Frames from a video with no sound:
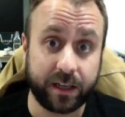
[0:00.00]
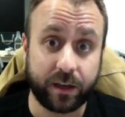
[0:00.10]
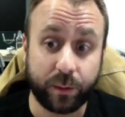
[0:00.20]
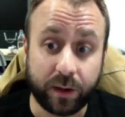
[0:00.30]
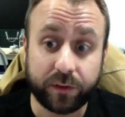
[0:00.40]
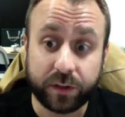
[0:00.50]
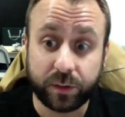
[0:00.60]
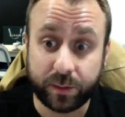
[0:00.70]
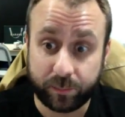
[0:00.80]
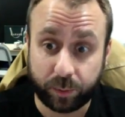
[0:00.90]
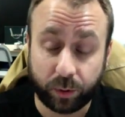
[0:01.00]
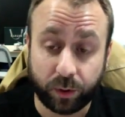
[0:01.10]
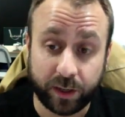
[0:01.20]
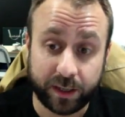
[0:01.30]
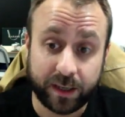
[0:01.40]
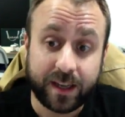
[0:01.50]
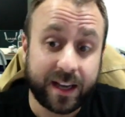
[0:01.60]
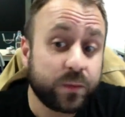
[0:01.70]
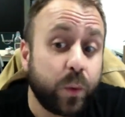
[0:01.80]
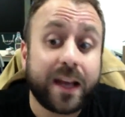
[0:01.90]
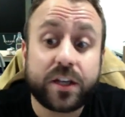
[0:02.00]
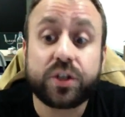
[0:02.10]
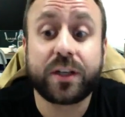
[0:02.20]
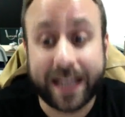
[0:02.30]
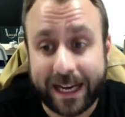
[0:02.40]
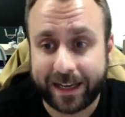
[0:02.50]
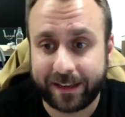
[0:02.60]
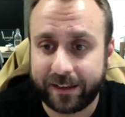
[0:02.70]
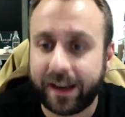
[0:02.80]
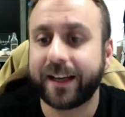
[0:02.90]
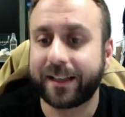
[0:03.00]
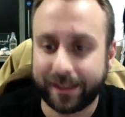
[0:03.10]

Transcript: whoever you employ as well as you can. Like,